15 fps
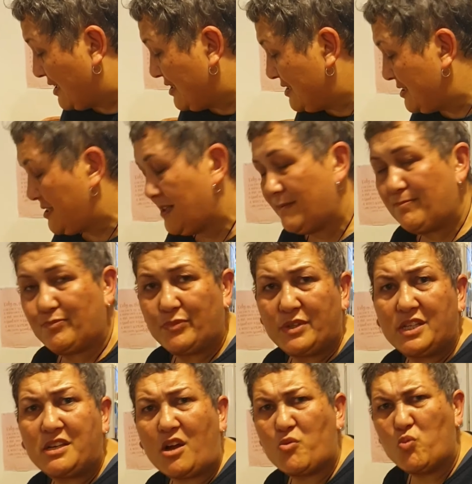this.
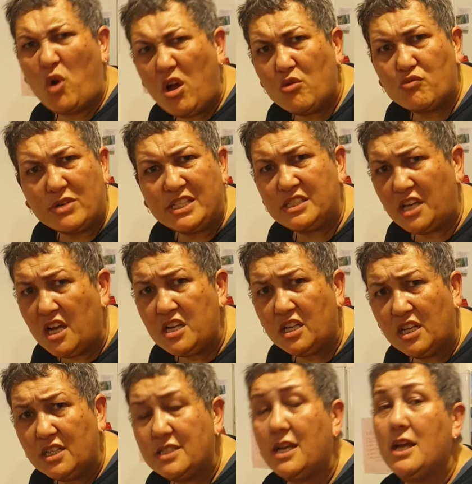They go, what?
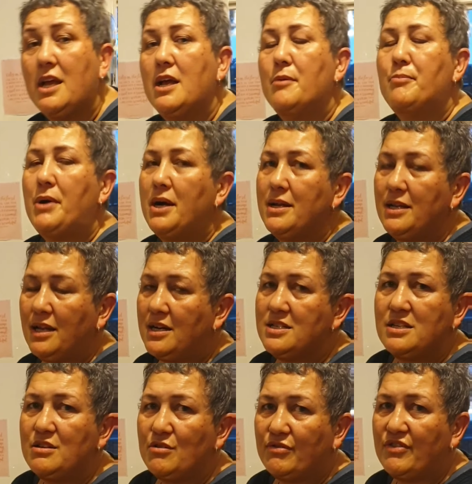Recycle it? By
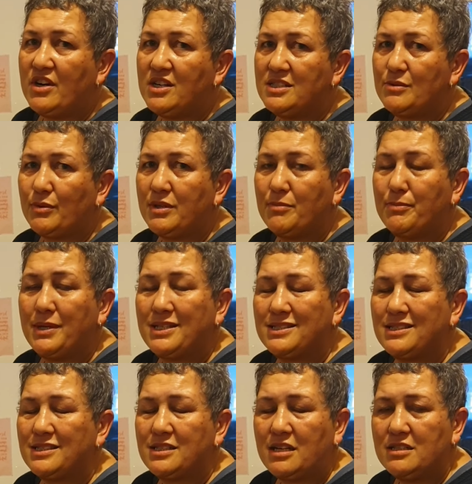lighting your fires with it,
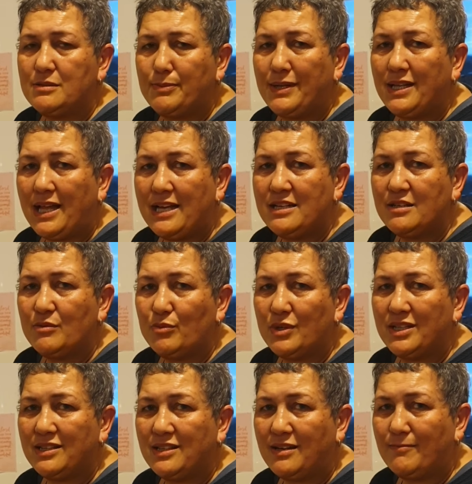because it's going to be laden
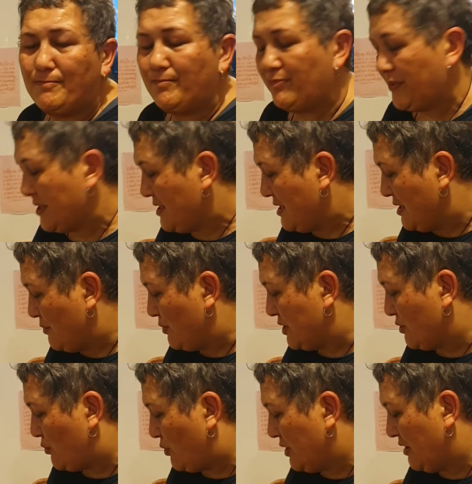with
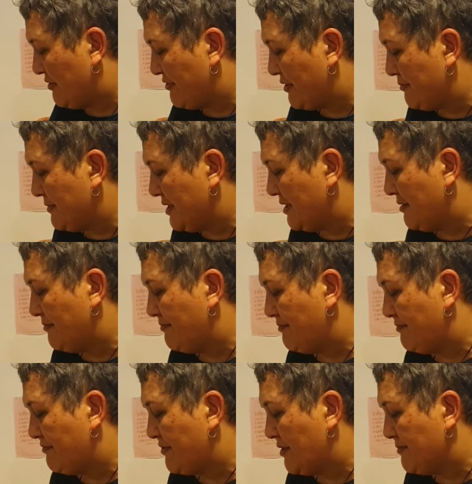the oil from
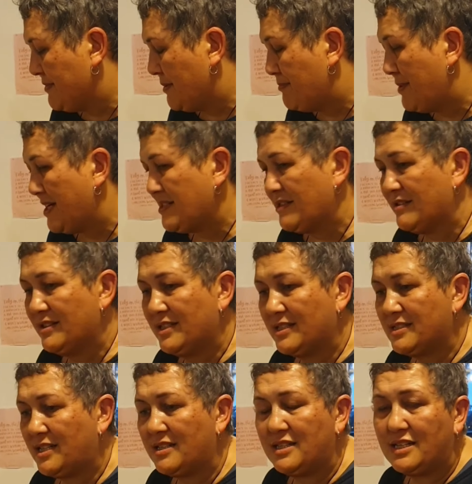the butter and
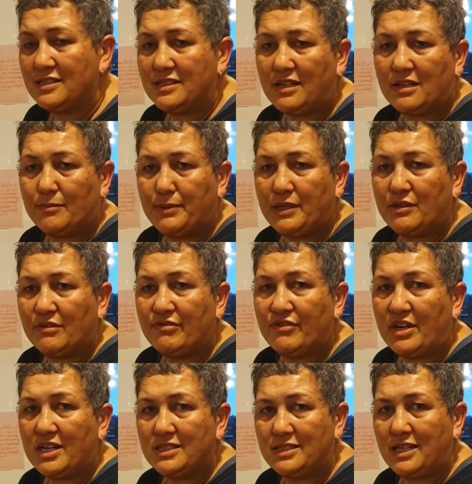things like that. So it'll be a good
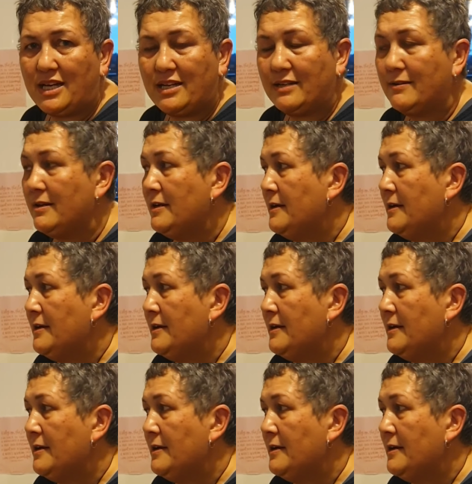fire starter.